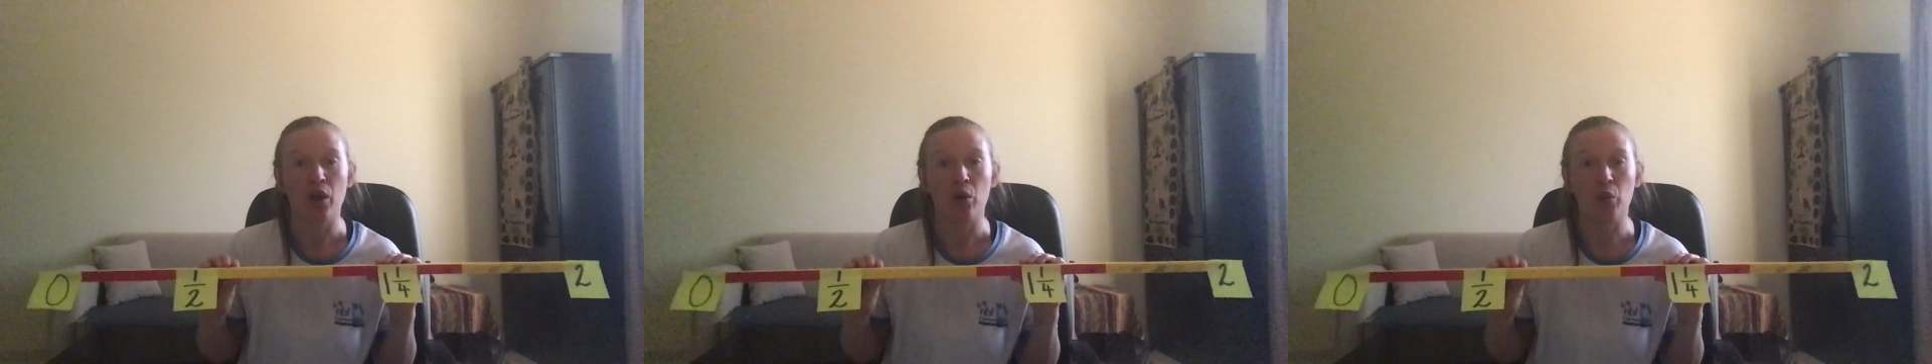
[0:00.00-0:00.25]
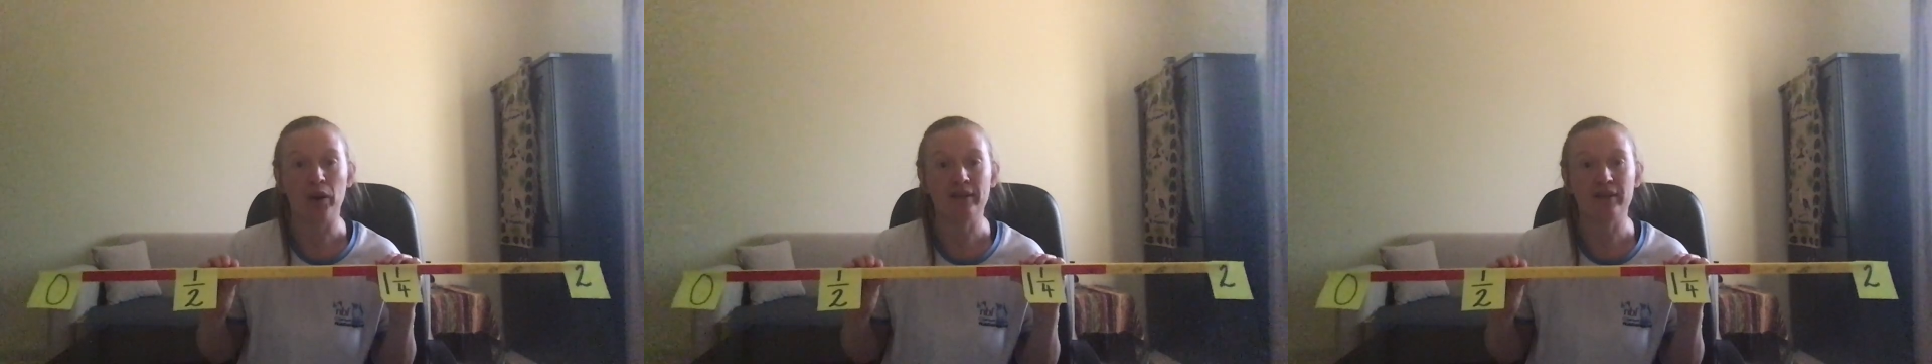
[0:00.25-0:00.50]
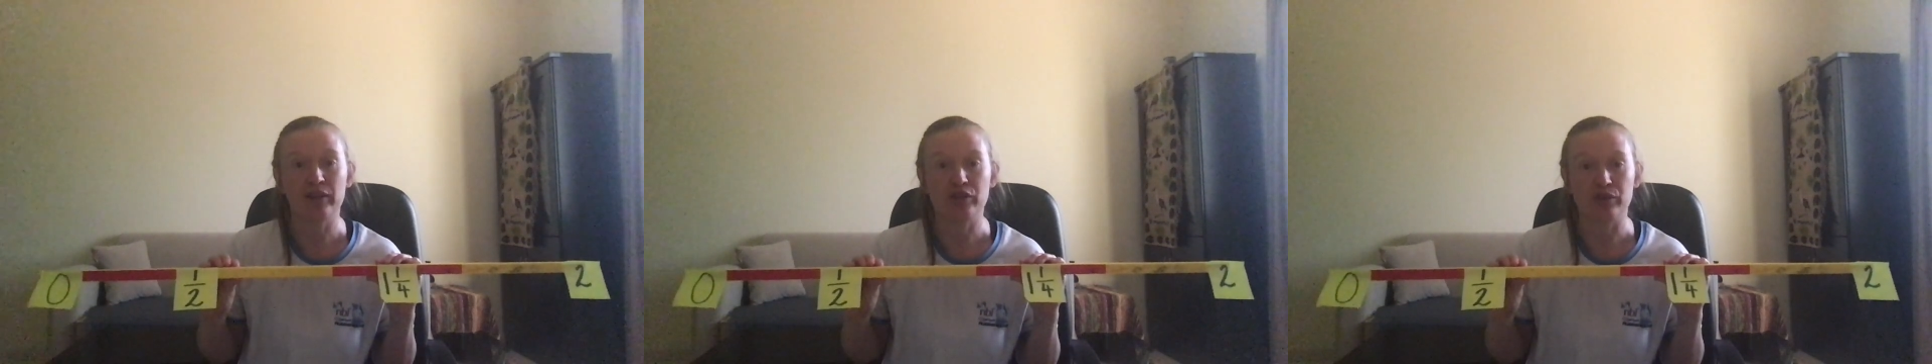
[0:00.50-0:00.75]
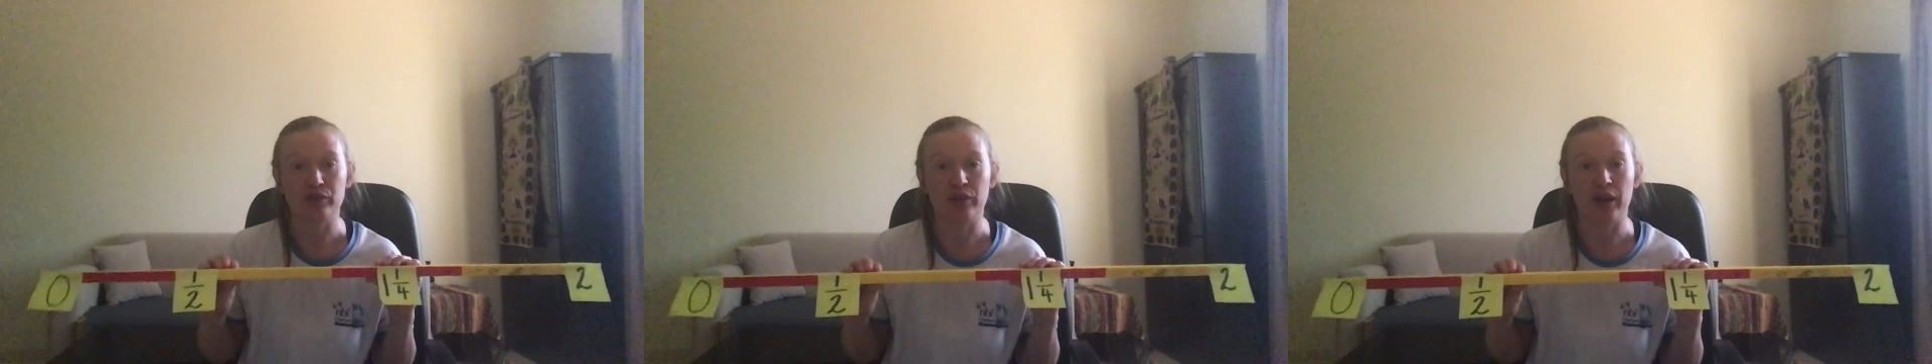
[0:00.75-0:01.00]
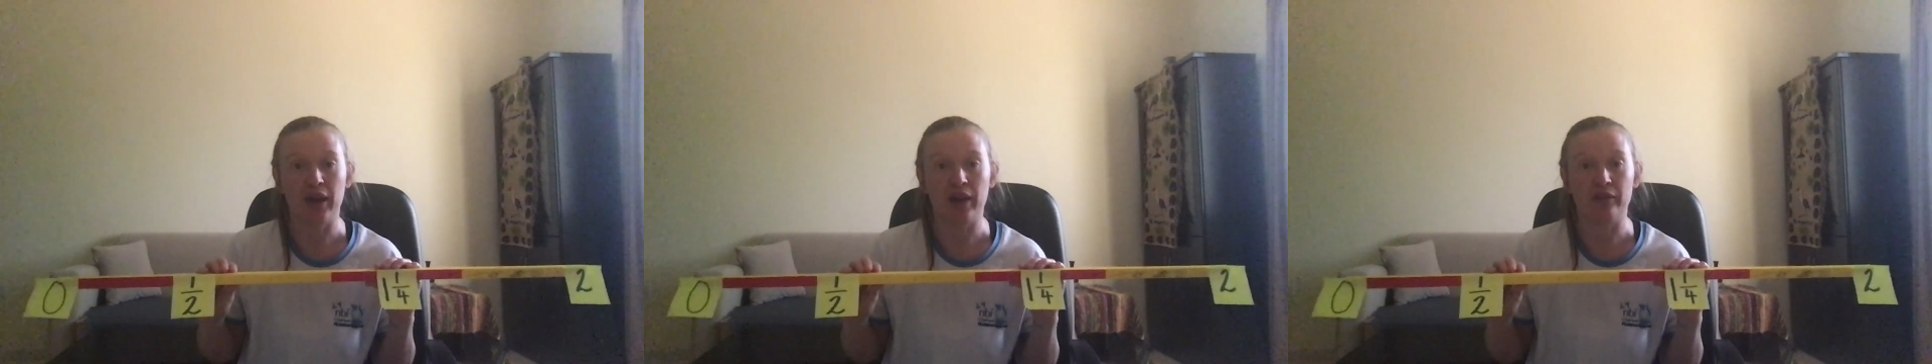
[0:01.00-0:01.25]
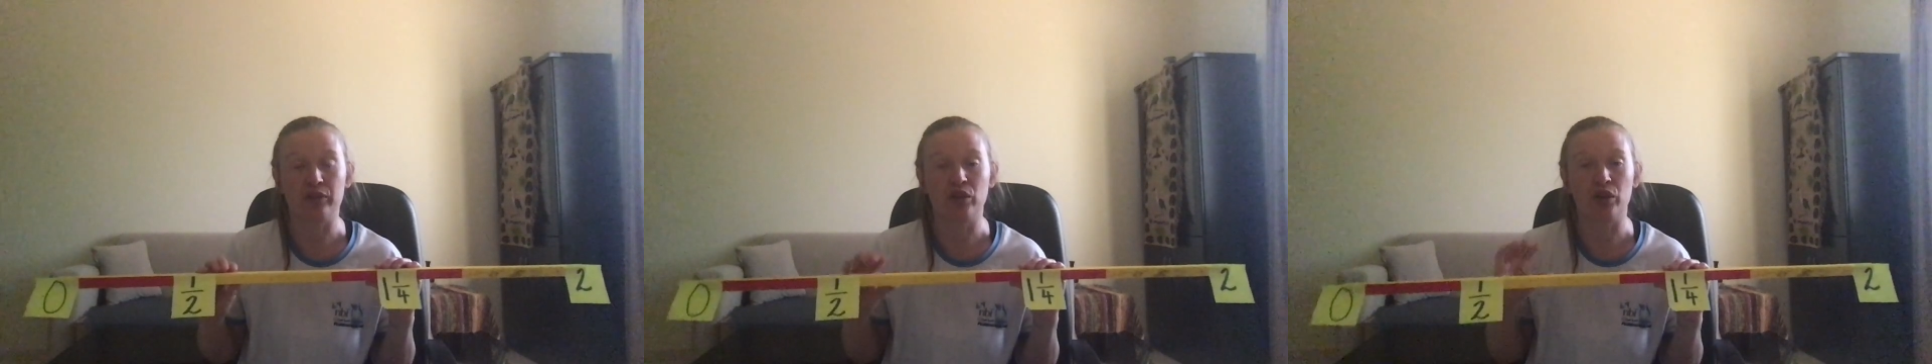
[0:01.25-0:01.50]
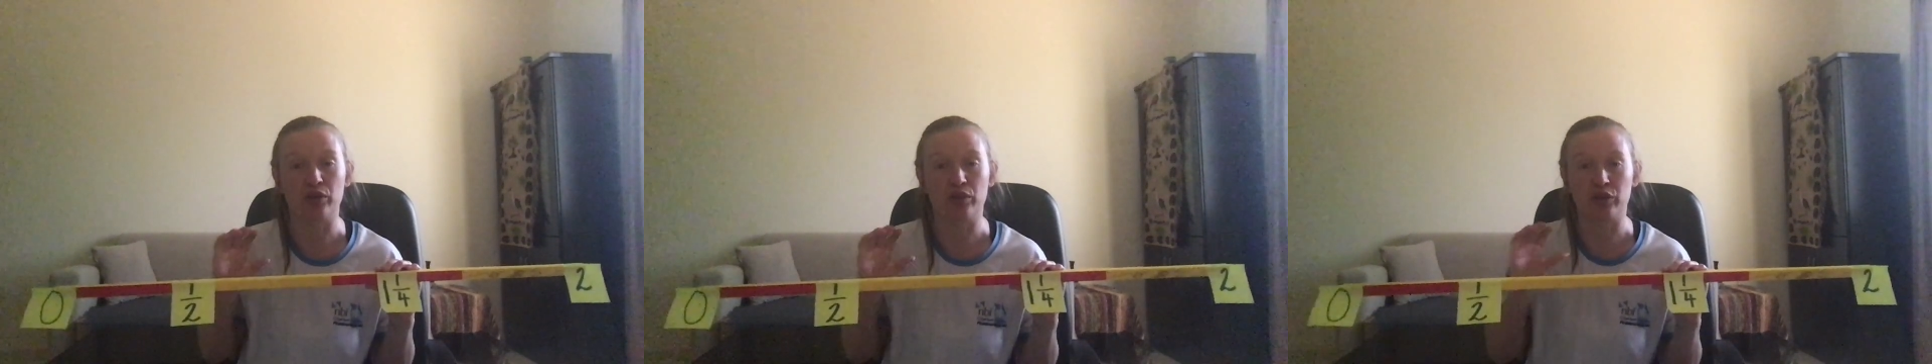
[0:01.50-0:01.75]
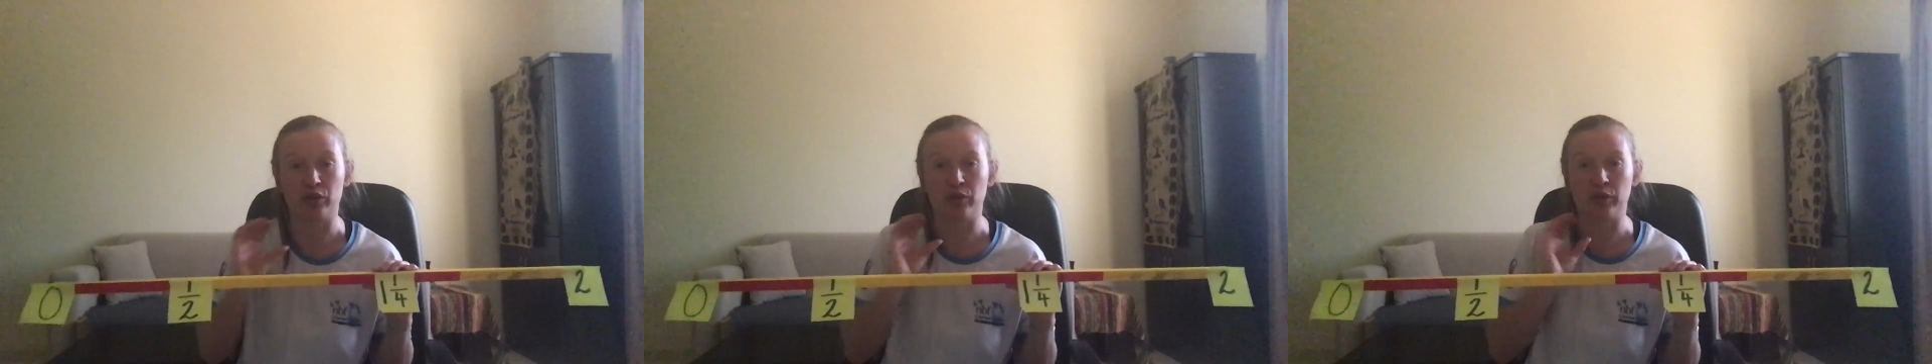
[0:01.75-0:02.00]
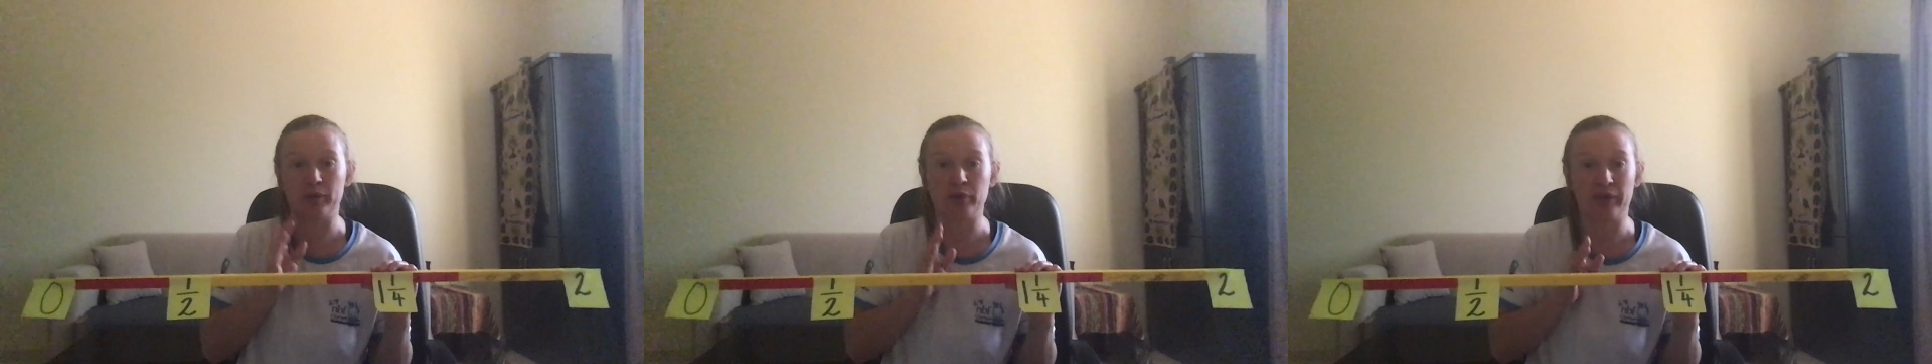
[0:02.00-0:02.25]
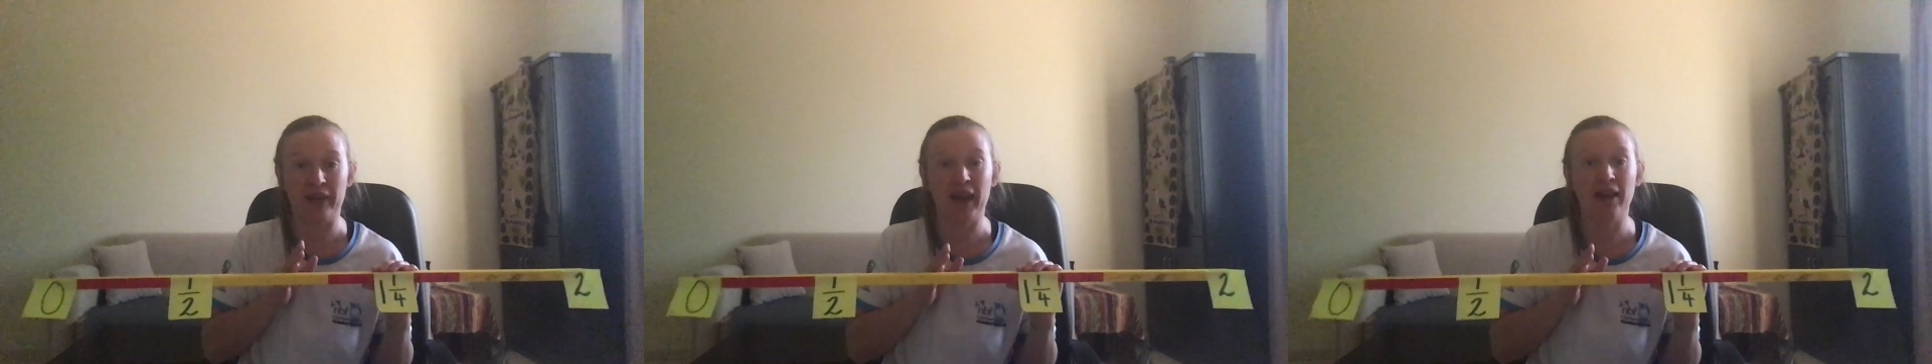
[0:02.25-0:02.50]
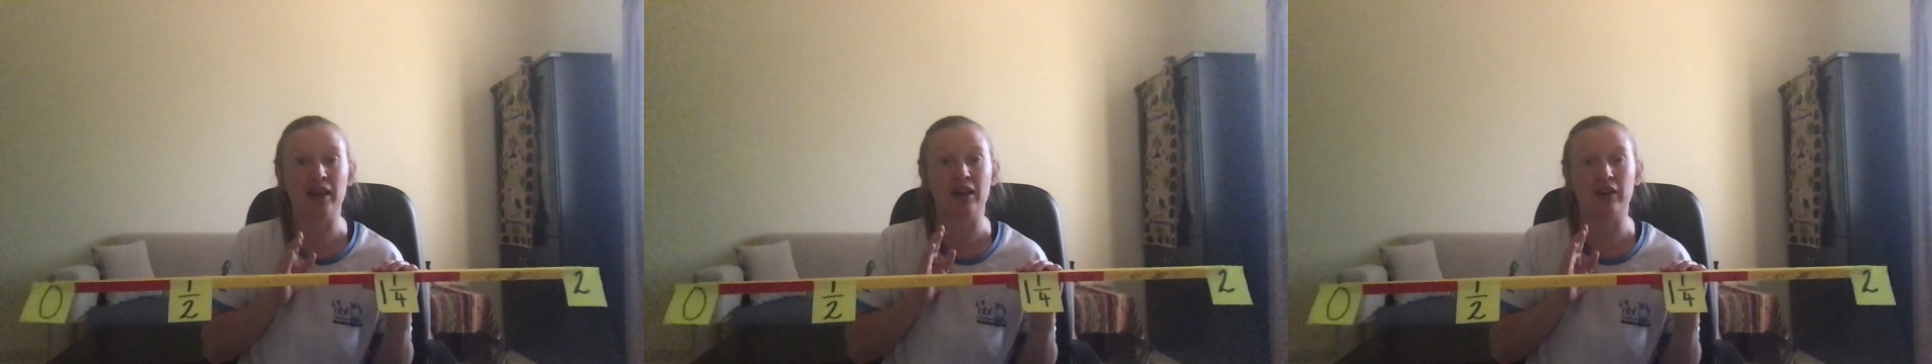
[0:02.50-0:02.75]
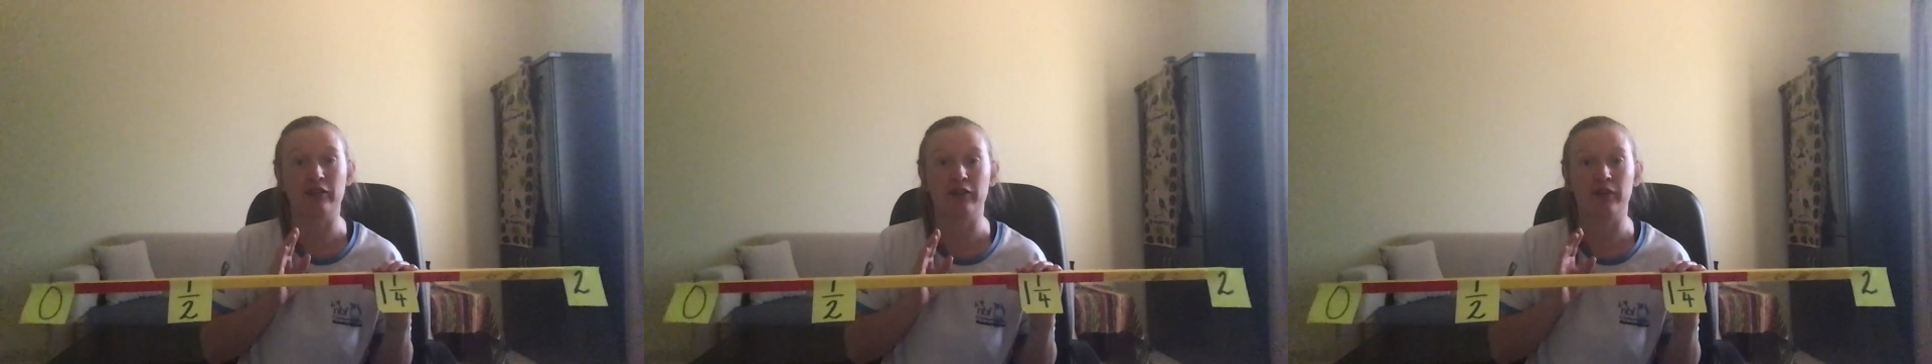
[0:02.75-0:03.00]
Once the children have gotten to grips with that, and if